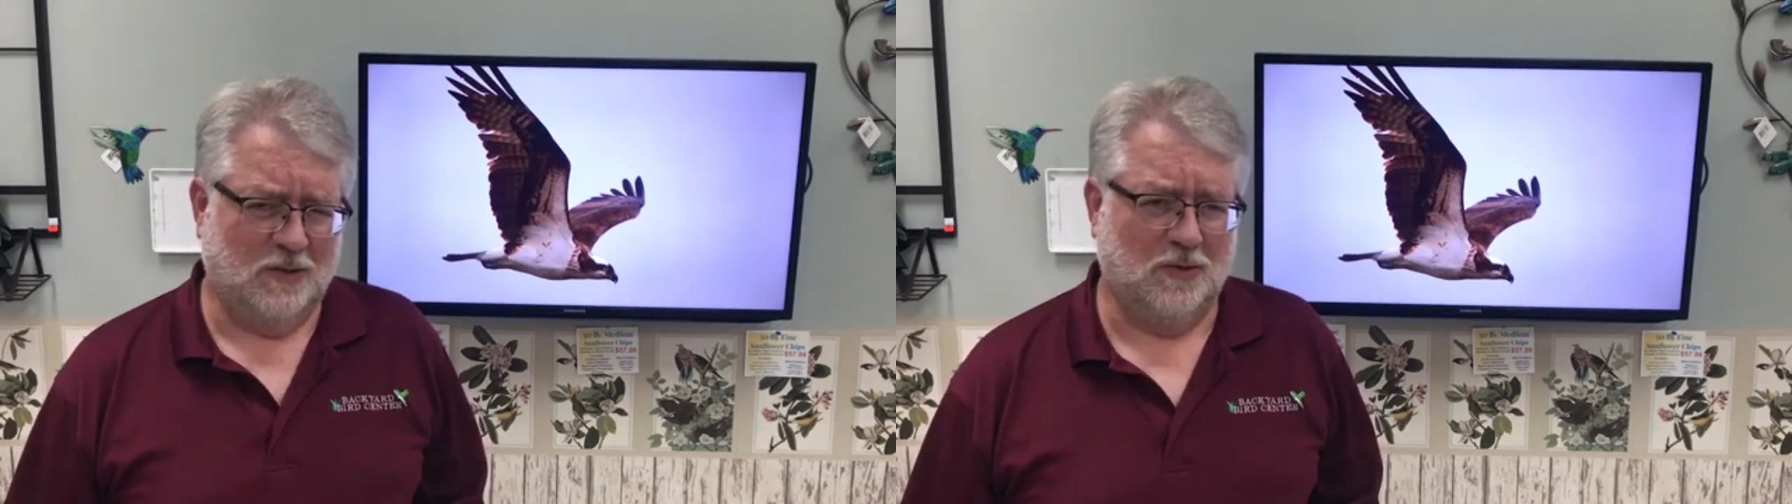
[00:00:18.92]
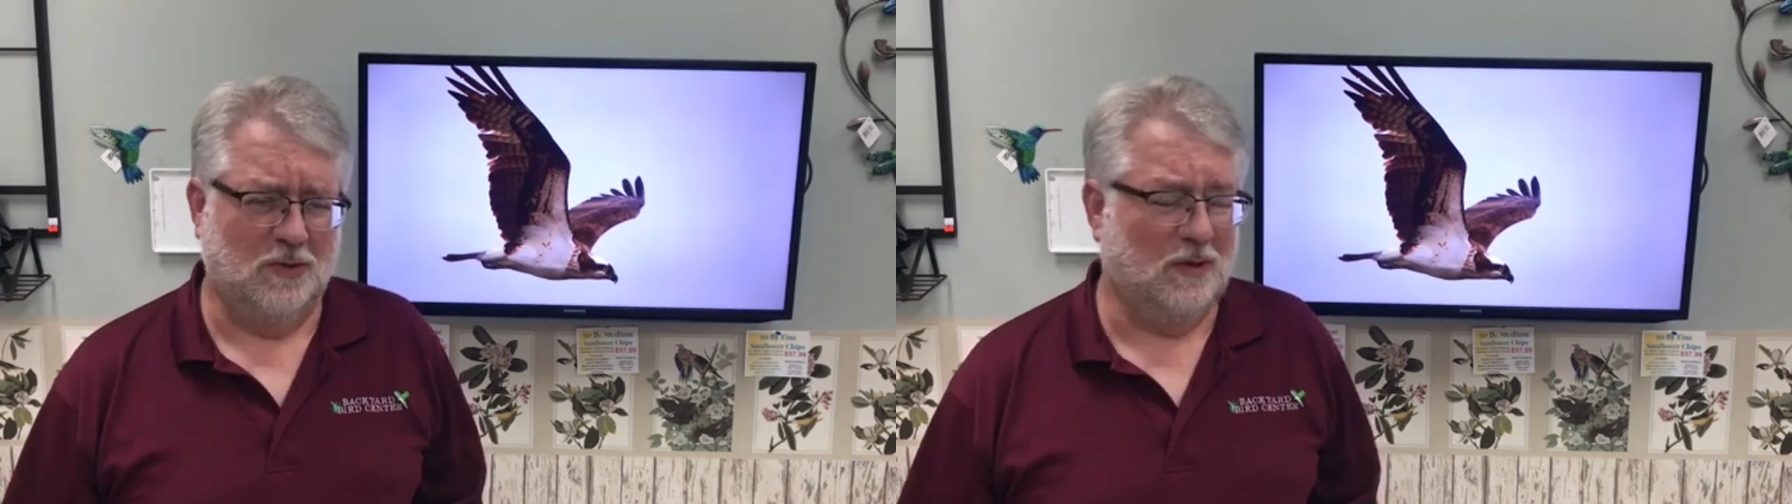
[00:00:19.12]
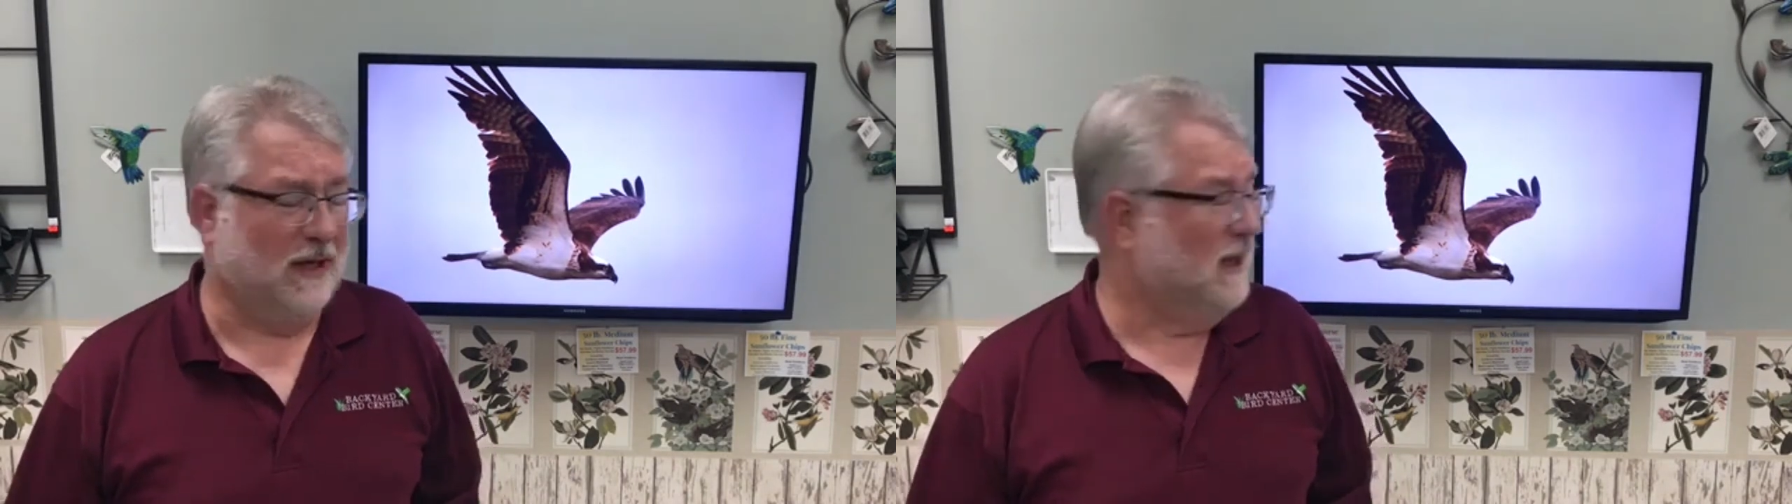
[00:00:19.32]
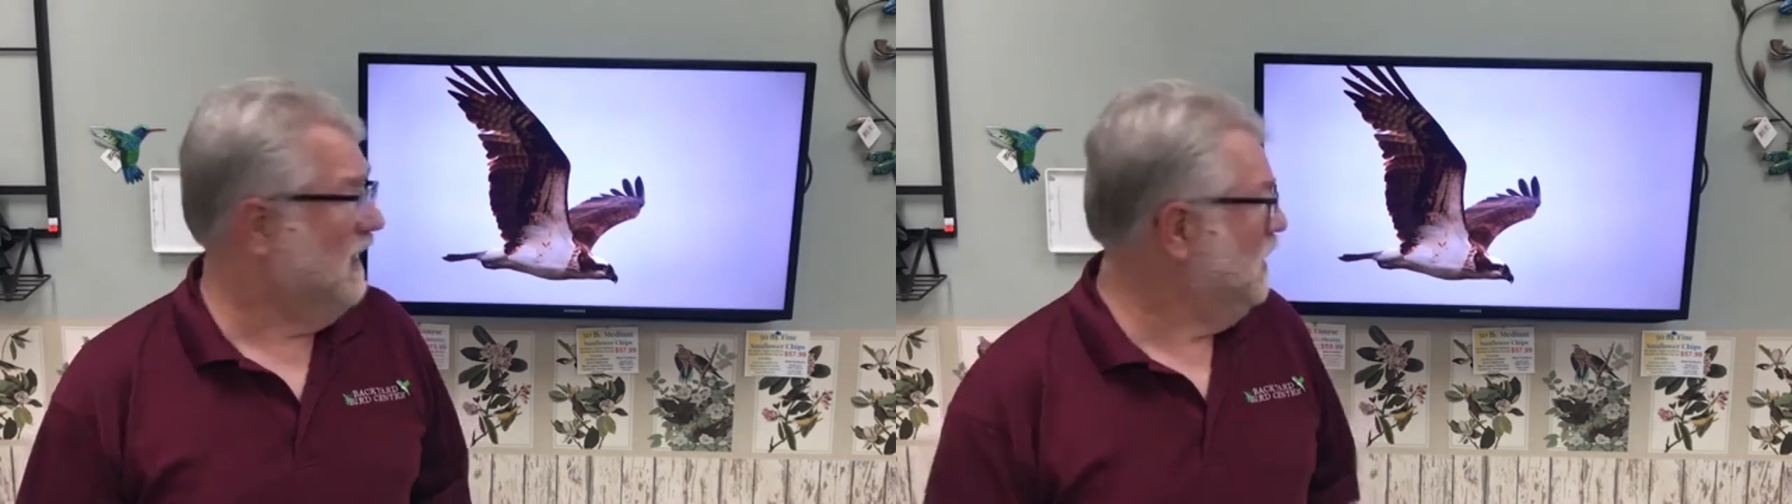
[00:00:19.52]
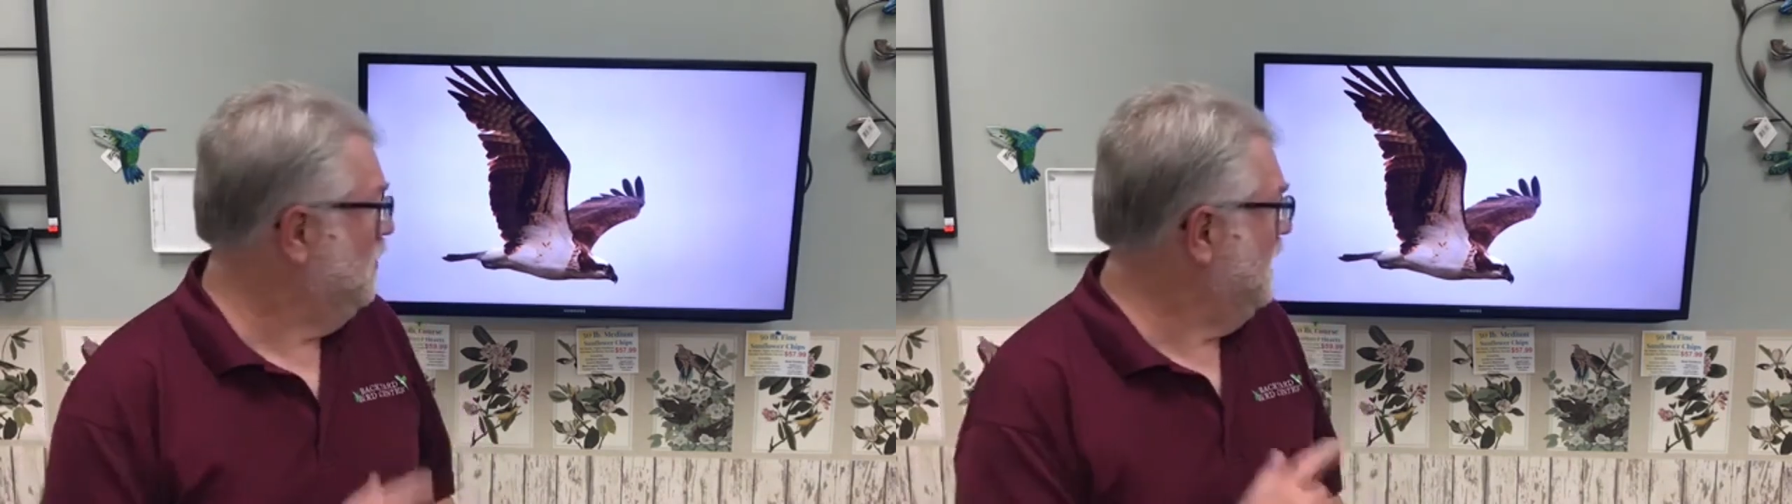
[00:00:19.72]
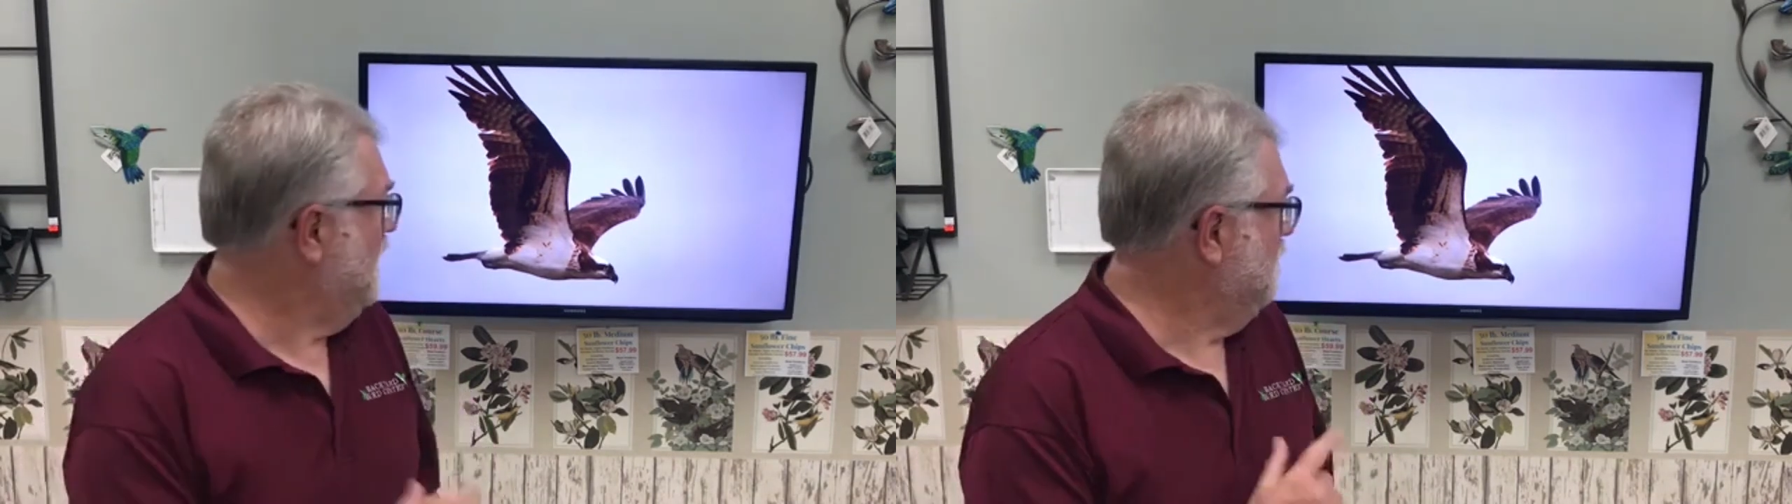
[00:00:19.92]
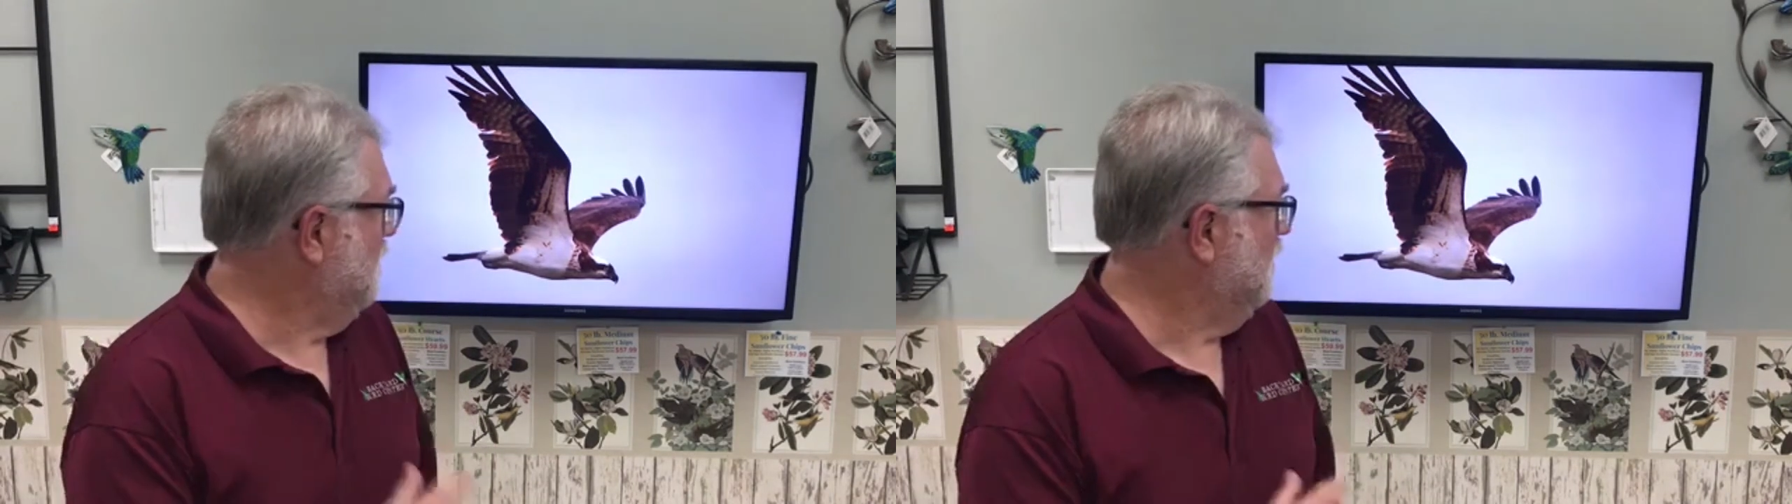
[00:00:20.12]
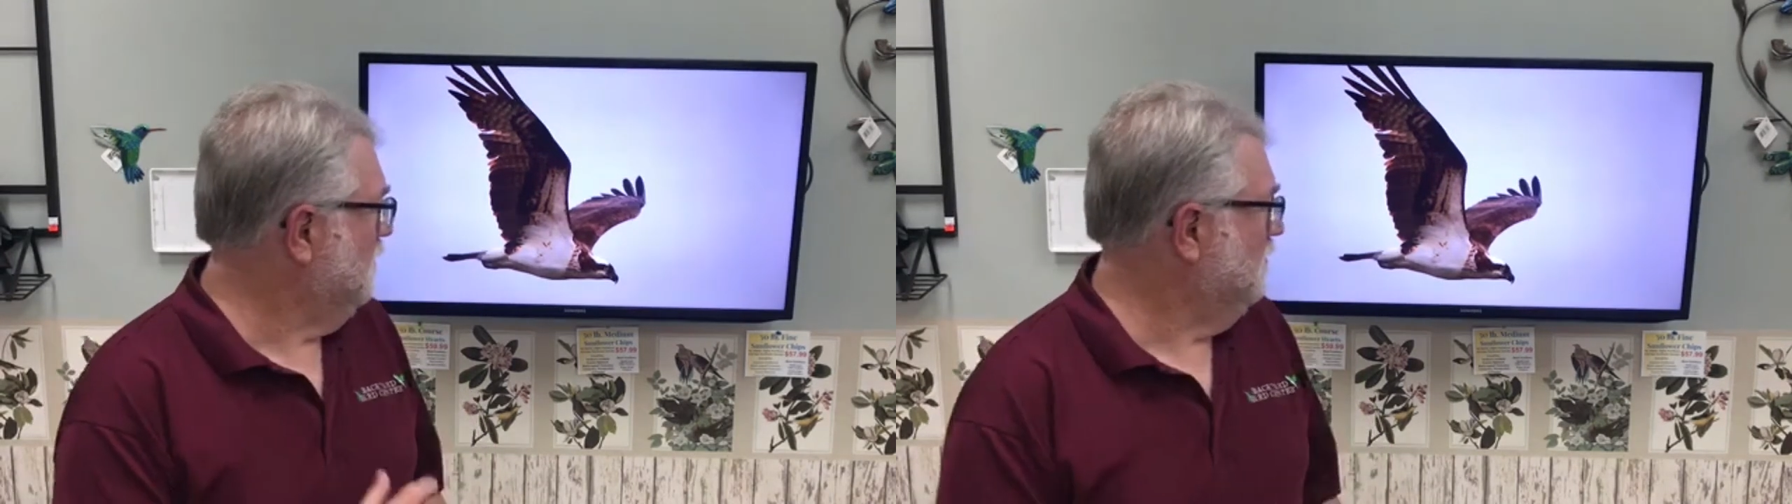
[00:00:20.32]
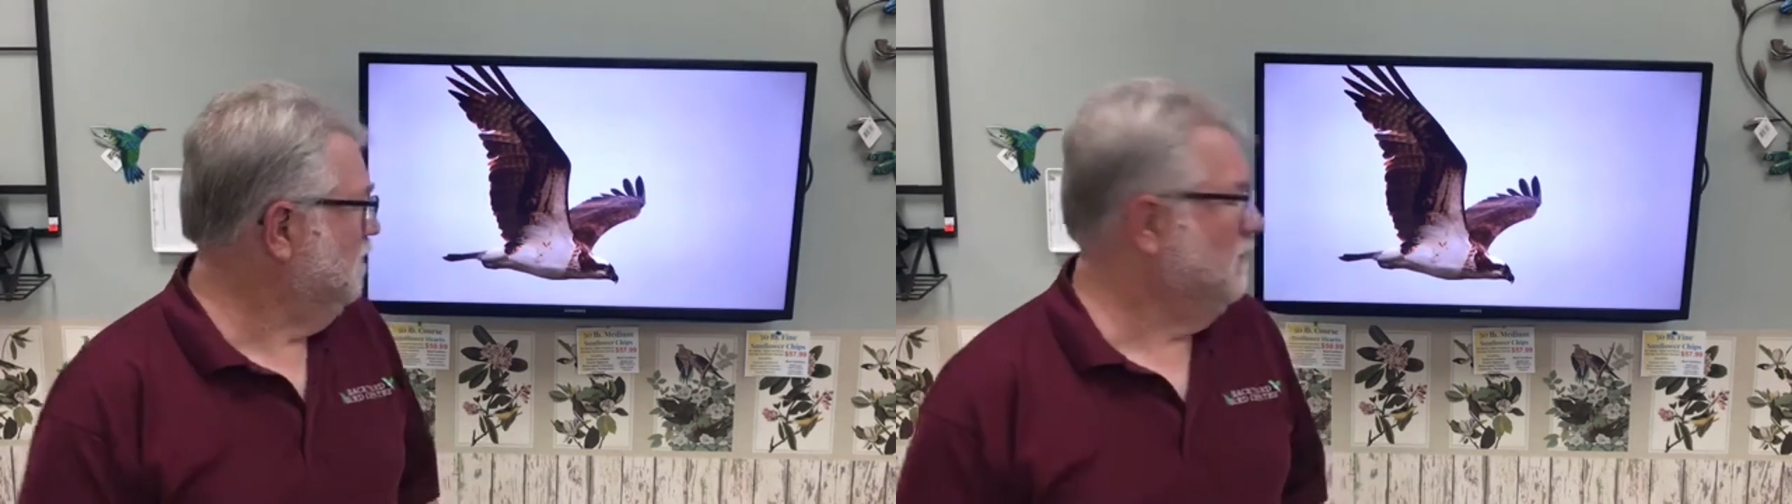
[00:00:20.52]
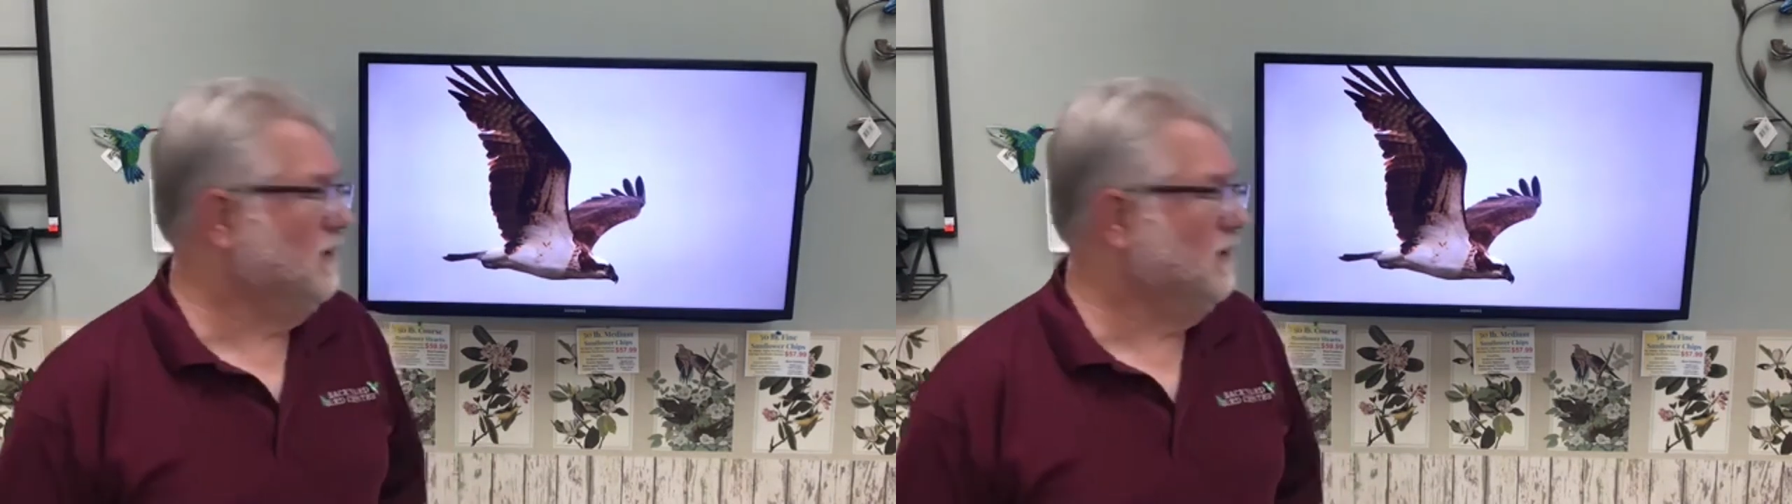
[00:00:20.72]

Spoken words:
Truly a unique bird.